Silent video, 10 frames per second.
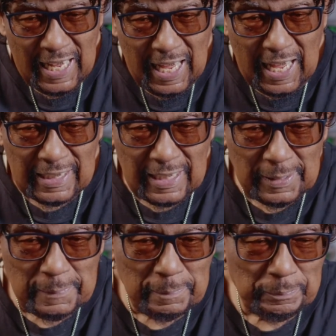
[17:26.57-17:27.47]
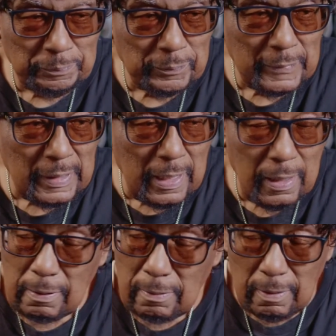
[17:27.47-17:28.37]
And,
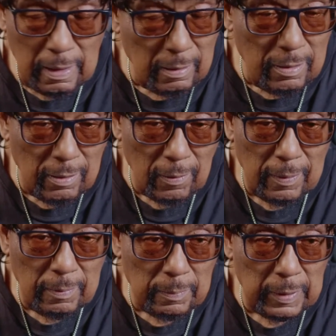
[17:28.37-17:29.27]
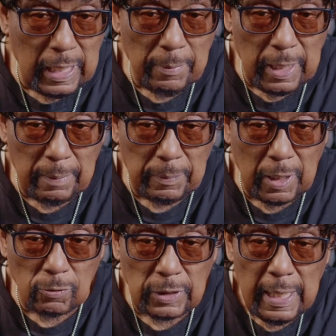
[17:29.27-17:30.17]
it became a hit
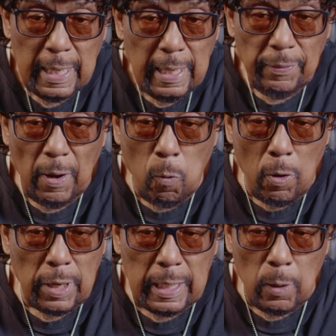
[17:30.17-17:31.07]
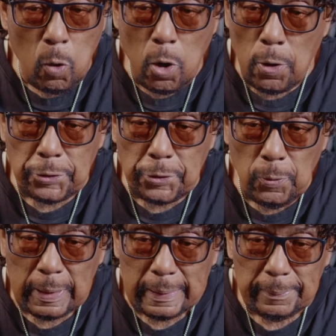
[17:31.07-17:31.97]
because there weren't any words
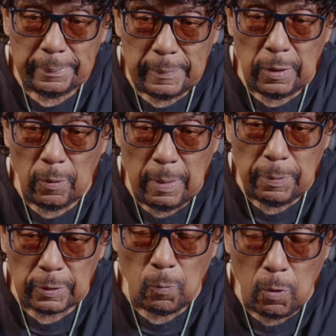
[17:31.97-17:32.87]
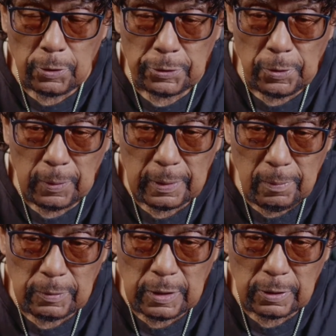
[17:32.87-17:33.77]
to it. You know, he put the words to it. It
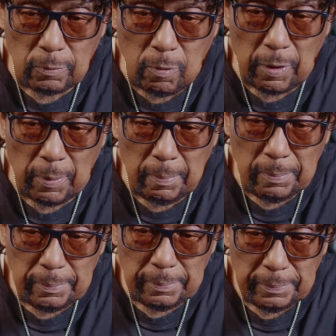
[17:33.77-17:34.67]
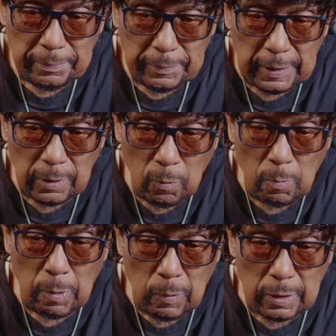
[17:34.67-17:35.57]
was just a rhythm, you know,
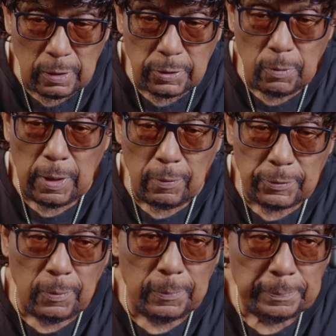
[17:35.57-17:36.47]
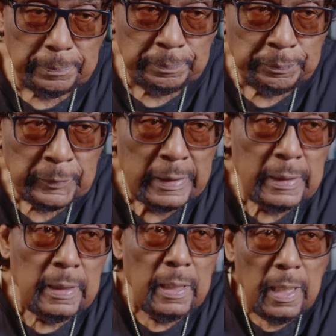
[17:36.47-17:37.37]
when we went in the studio. So
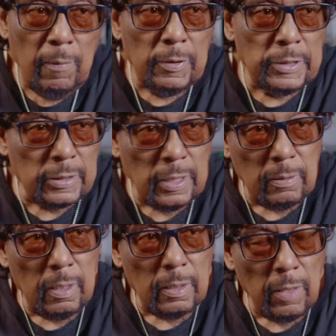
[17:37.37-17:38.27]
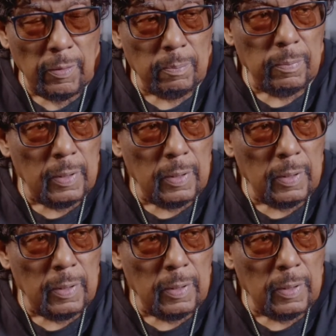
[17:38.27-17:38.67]
it was just another